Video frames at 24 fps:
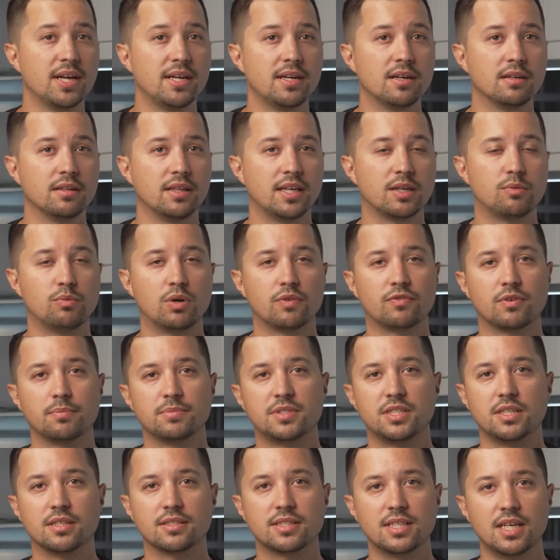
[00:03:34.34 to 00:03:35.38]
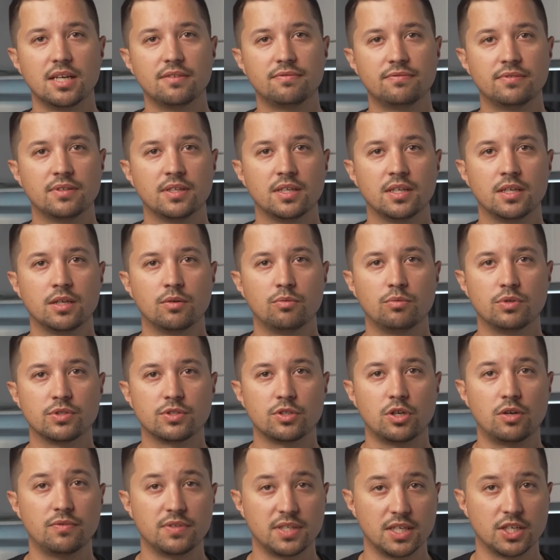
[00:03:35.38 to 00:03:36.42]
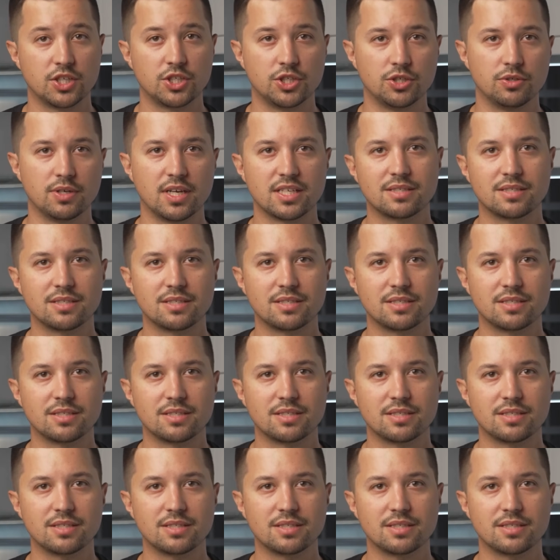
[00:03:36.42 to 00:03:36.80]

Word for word: radiator like one from C S F will solve the issue,